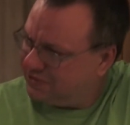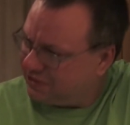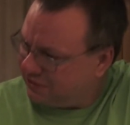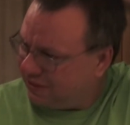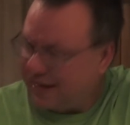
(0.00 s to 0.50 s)

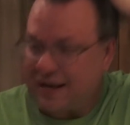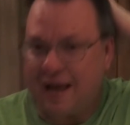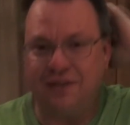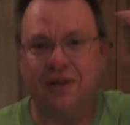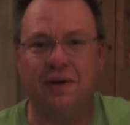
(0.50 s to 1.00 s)
So
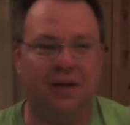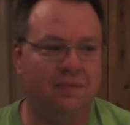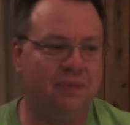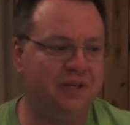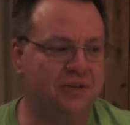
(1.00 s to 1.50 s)
I took
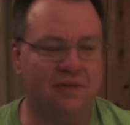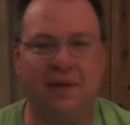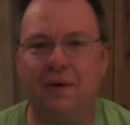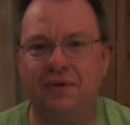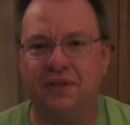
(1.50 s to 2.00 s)
a picture of
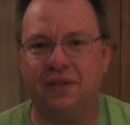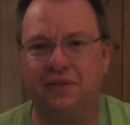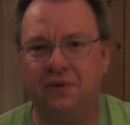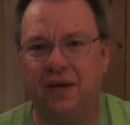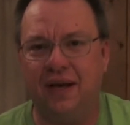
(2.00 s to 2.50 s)
them. That was the
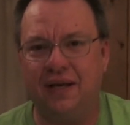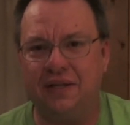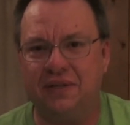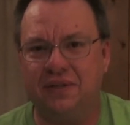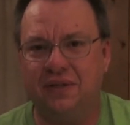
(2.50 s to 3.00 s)
two
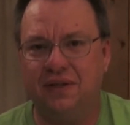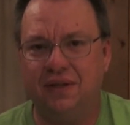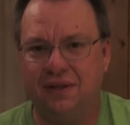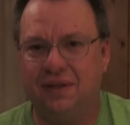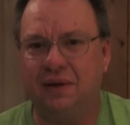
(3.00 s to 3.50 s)
guys
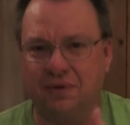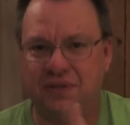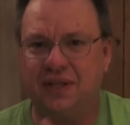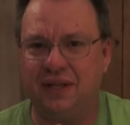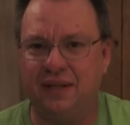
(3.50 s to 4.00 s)
that were
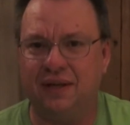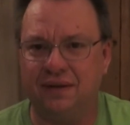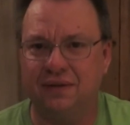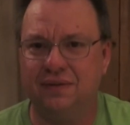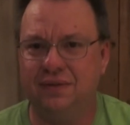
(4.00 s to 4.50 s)
sitting
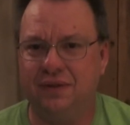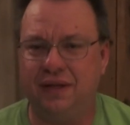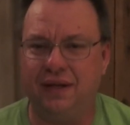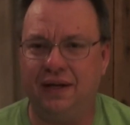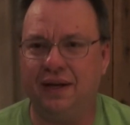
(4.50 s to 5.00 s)
there
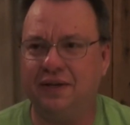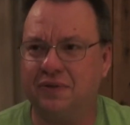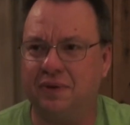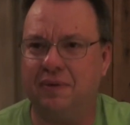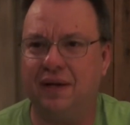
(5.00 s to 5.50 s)
eating ice
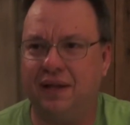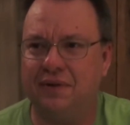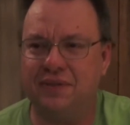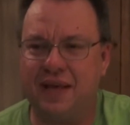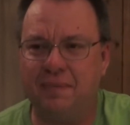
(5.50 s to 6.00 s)
cream. Yeah, that
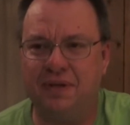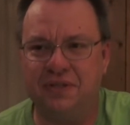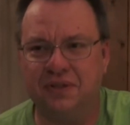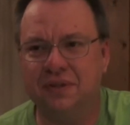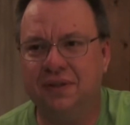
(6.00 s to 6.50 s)
was that
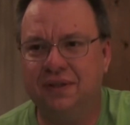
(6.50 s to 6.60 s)
picture.